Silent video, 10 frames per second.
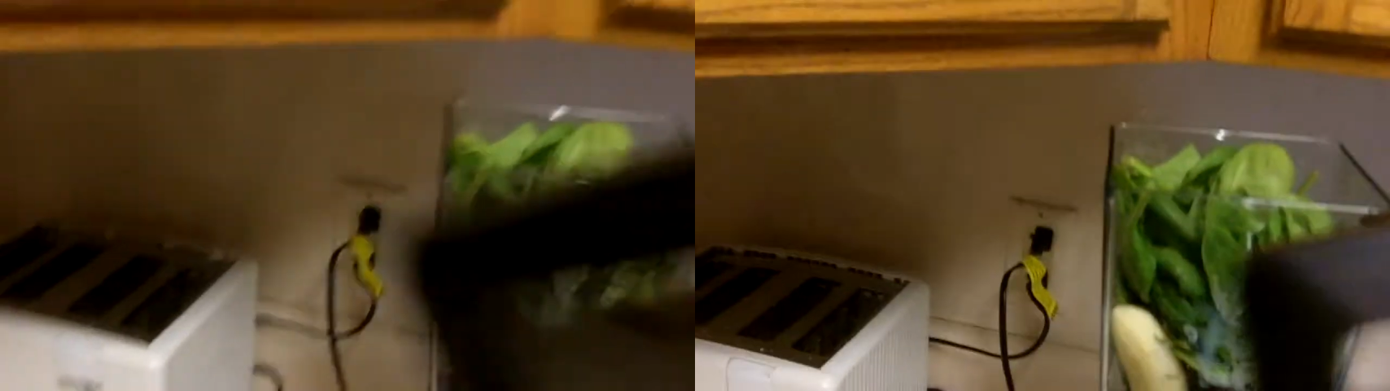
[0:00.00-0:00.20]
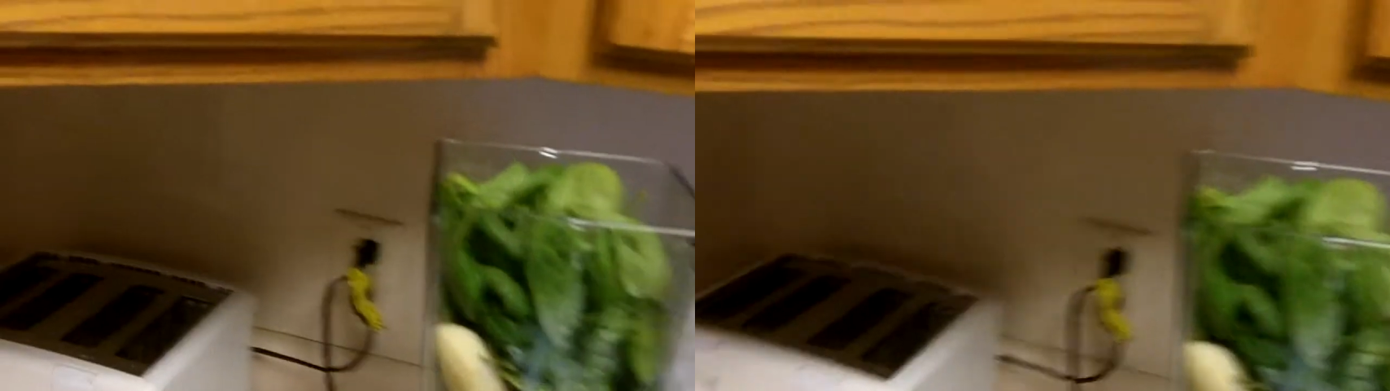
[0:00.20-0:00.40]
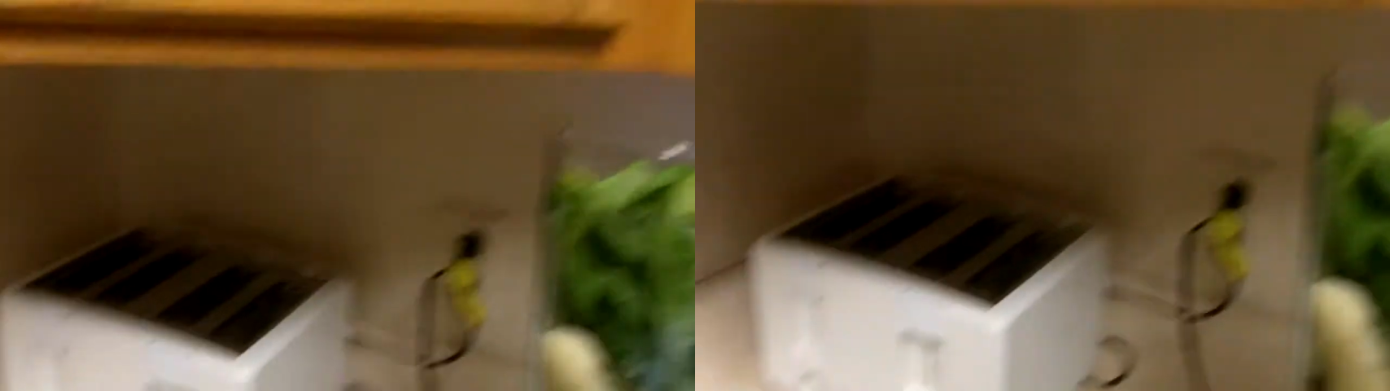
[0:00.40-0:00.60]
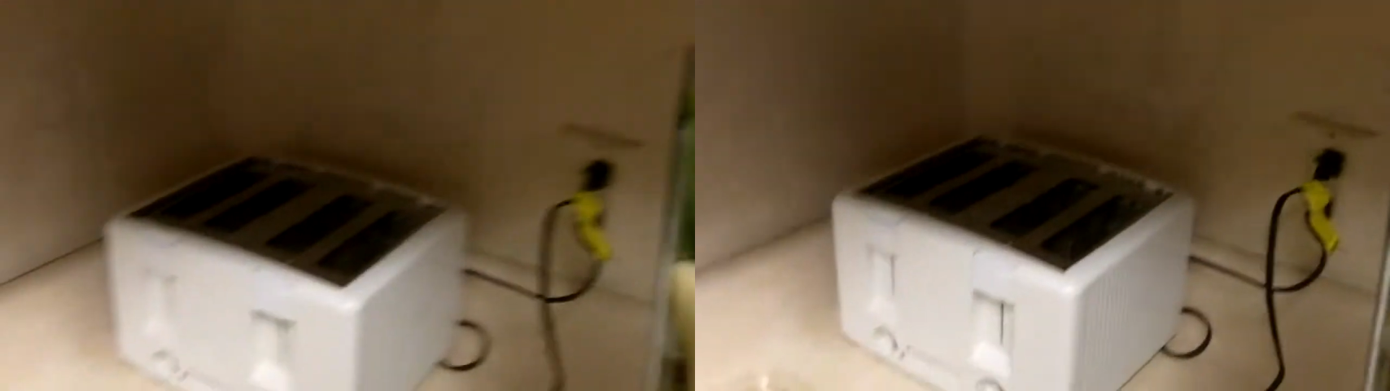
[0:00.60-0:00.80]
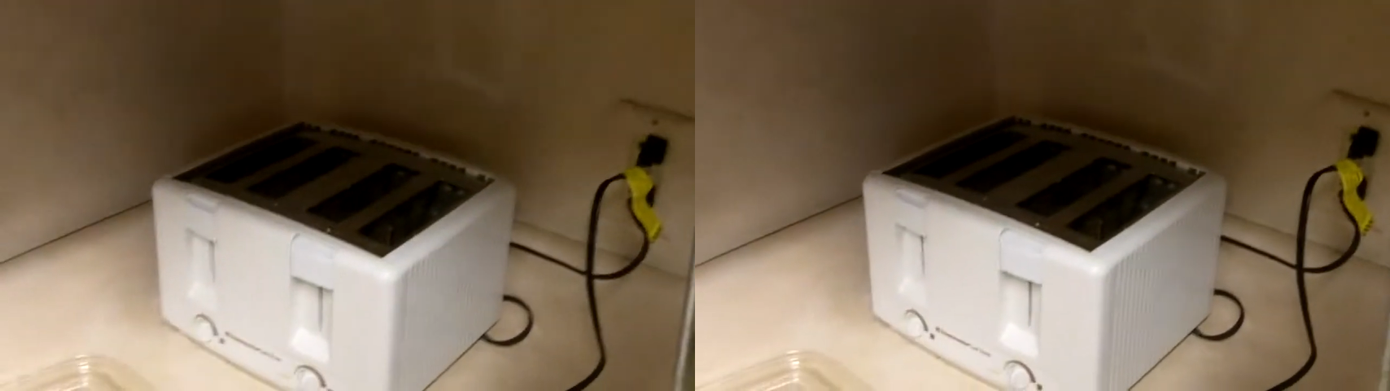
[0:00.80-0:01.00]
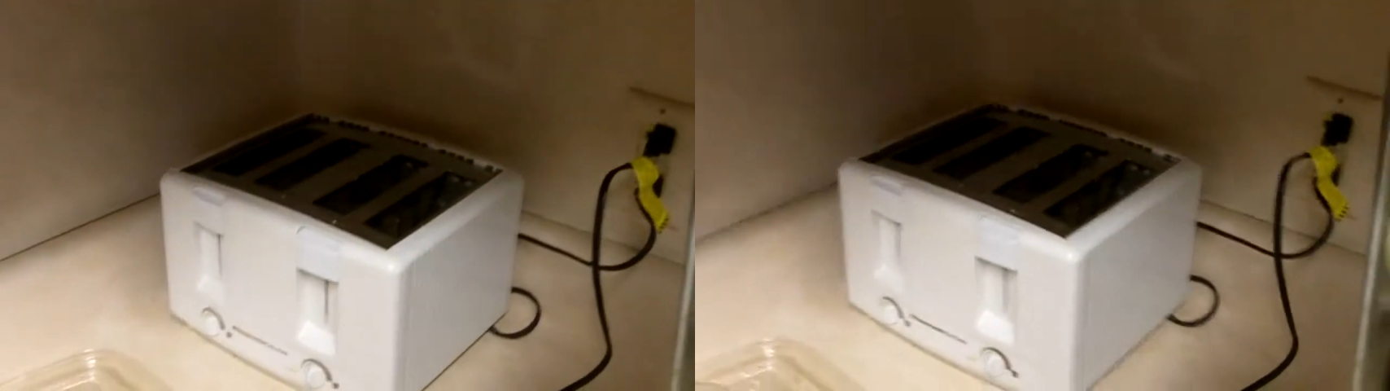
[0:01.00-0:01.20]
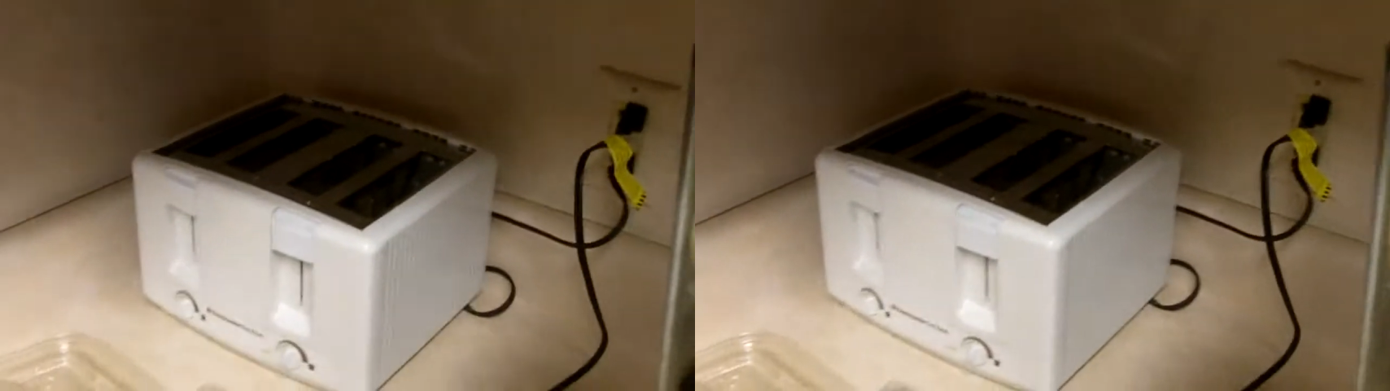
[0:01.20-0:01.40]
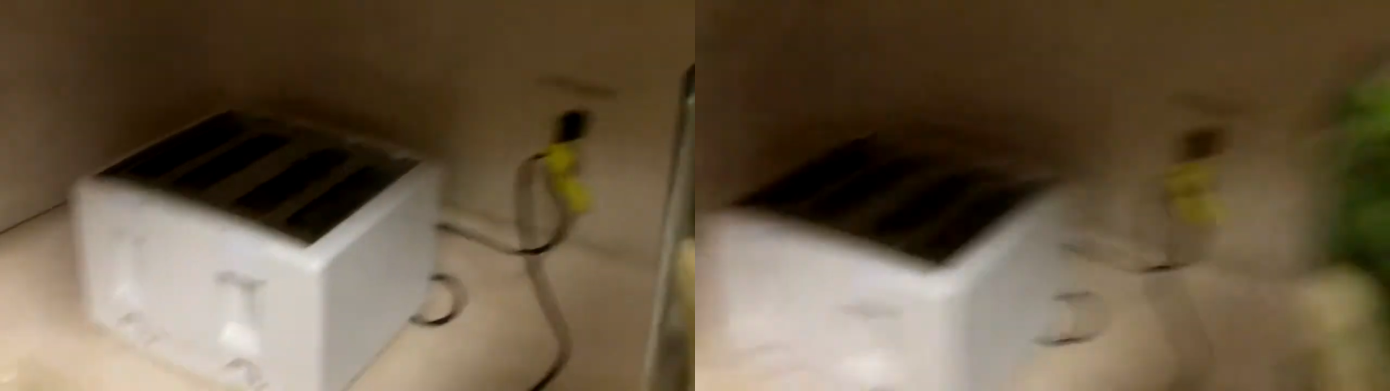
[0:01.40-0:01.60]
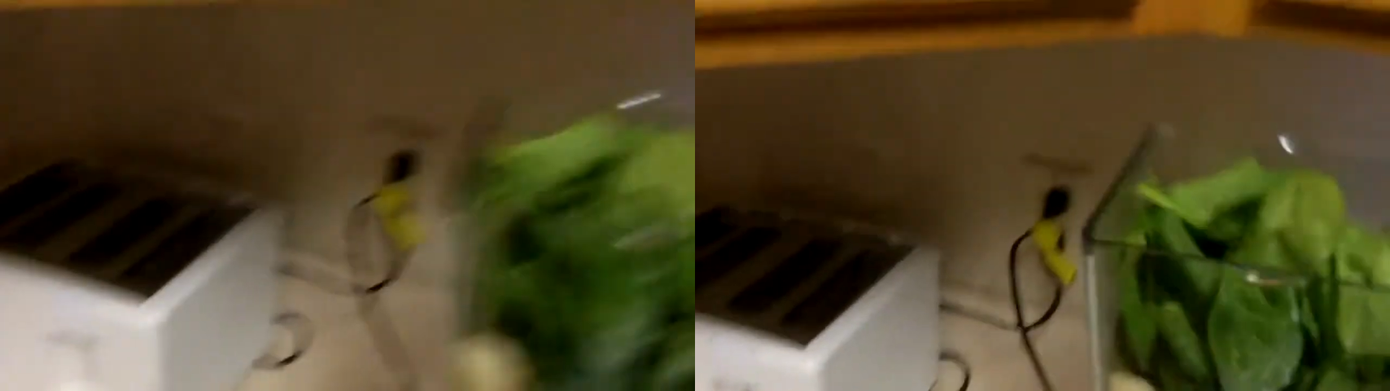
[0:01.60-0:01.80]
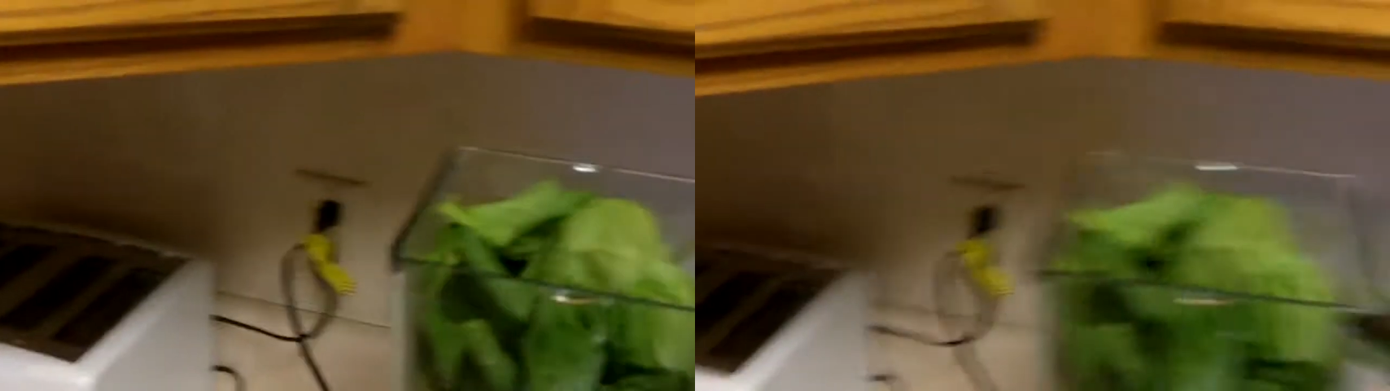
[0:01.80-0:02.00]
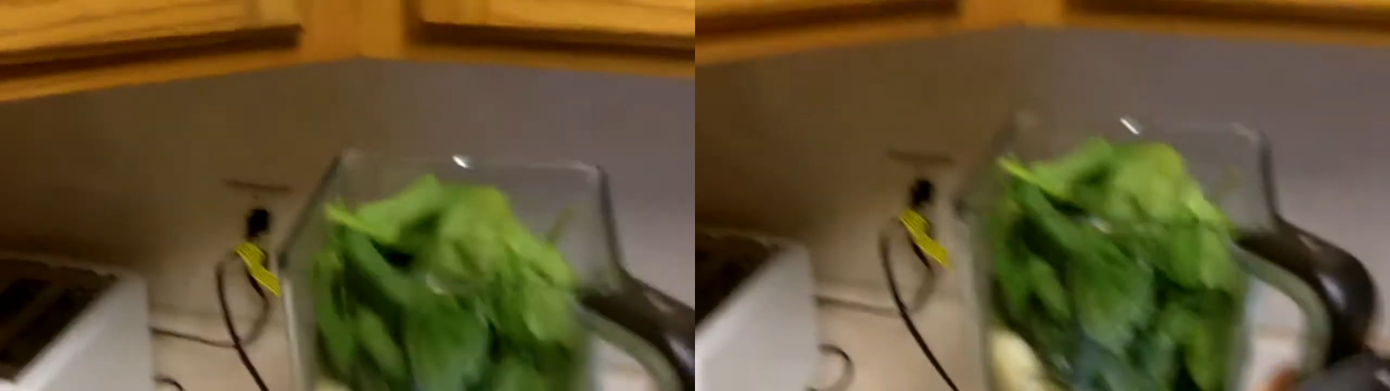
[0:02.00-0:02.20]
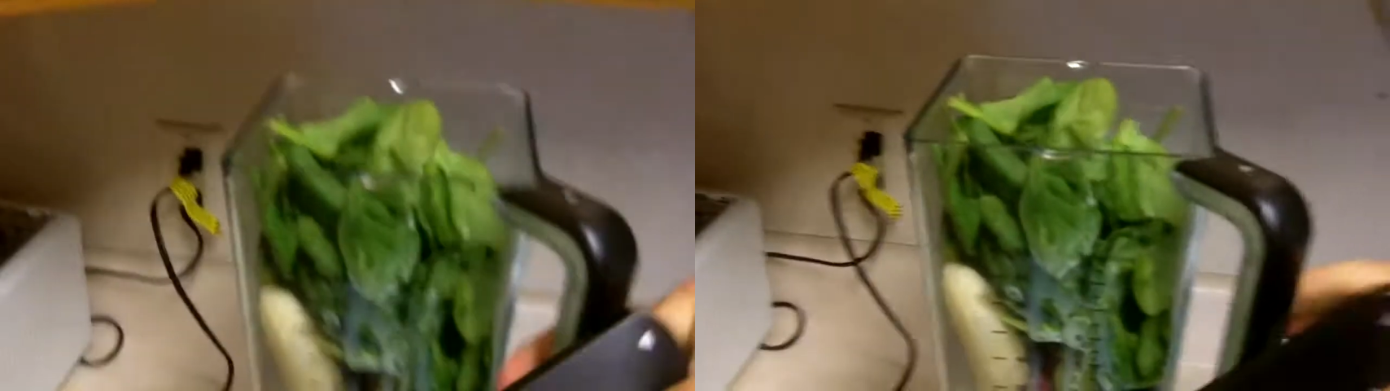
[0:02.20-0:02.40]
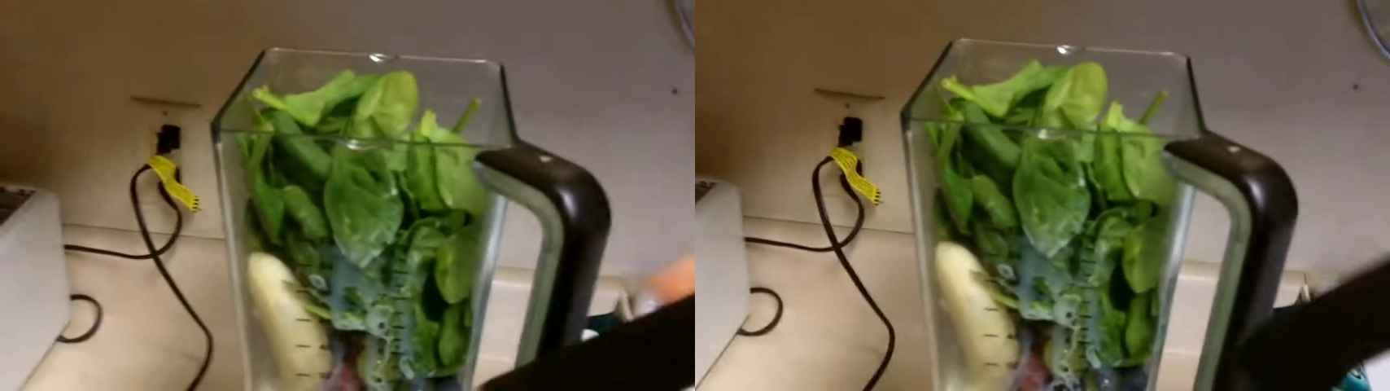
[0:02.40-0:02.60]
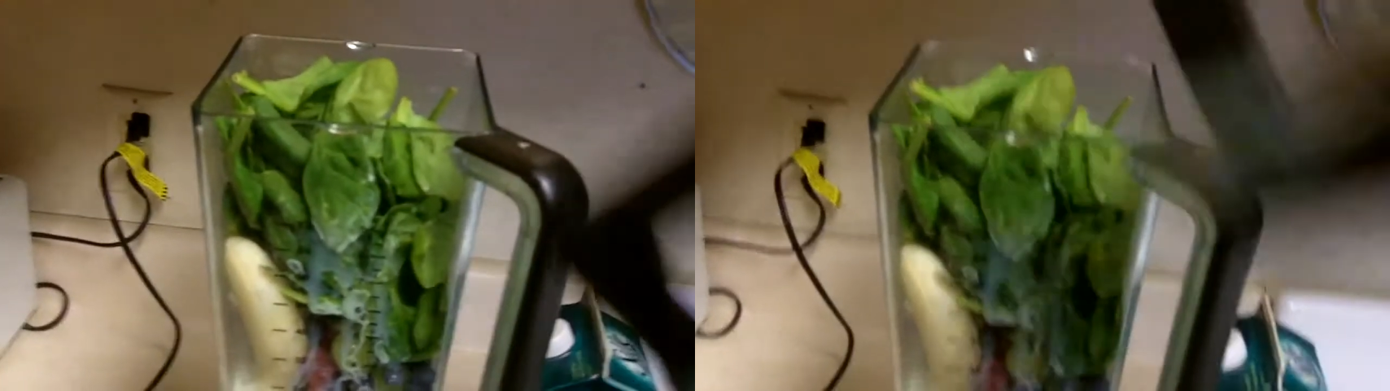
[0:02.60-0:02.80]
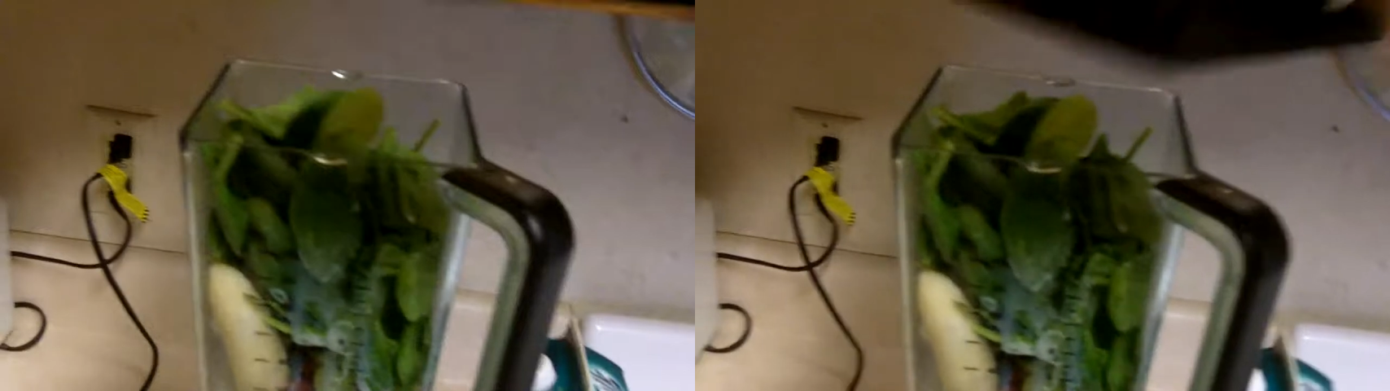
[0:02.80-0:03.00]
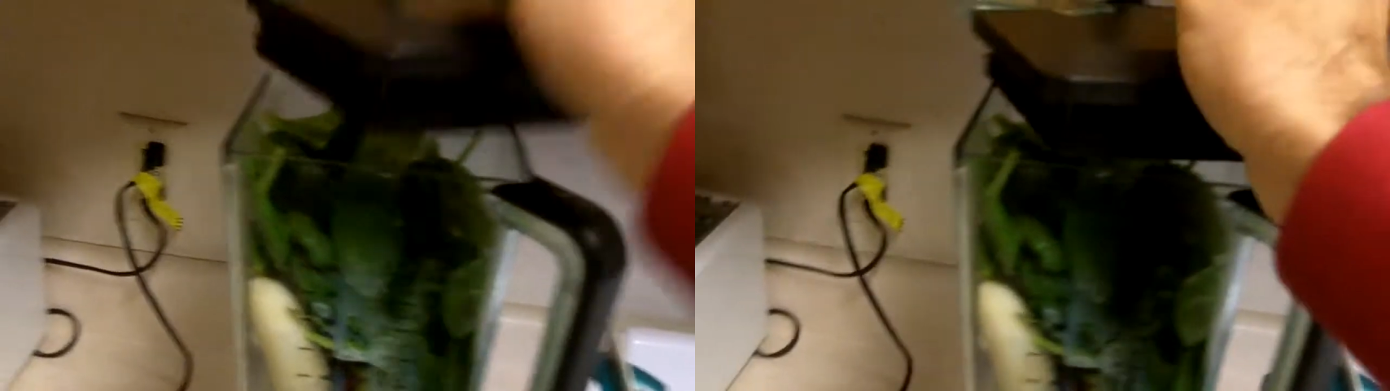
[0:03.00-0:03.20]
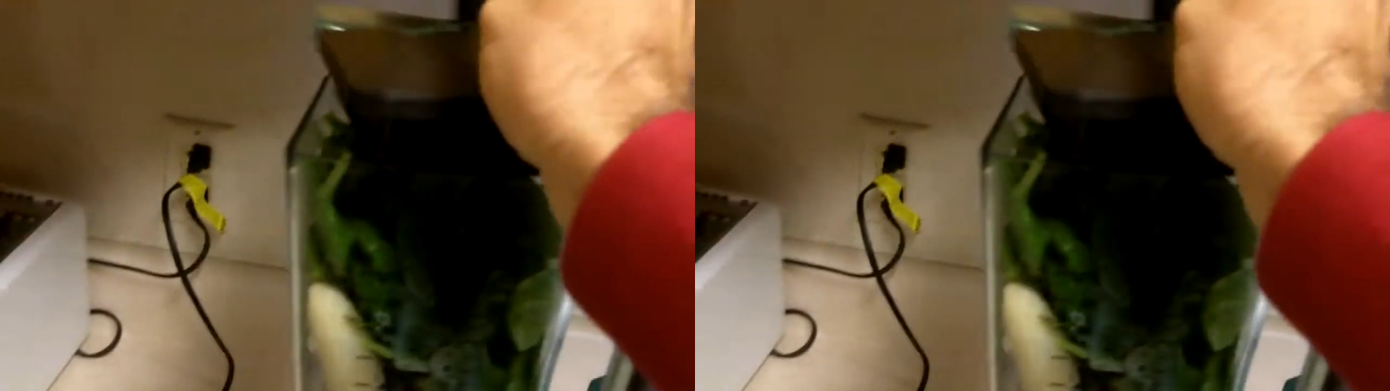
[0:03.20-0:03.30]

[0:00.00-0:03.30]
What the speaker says: No face is visible, so there are no lips to read.